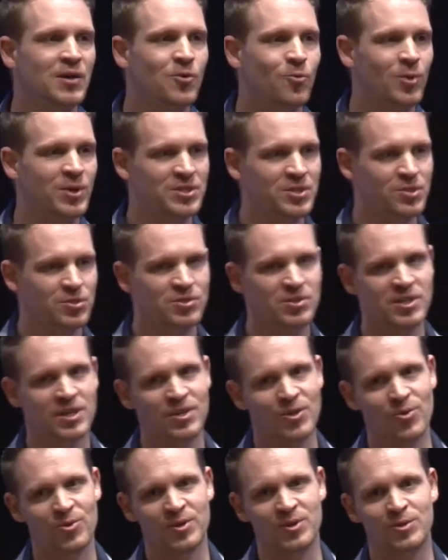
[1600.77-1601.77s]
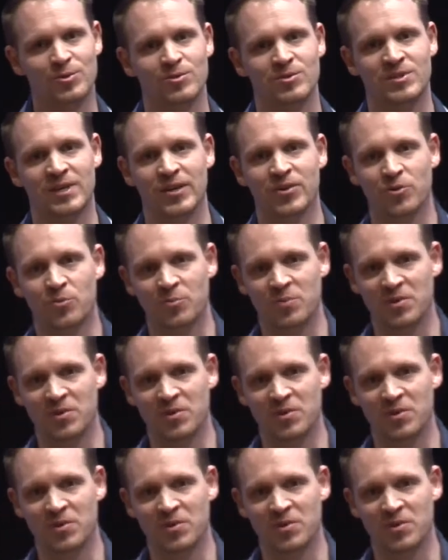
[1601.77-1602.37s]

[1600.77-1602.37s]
Once you start looking into cytochrome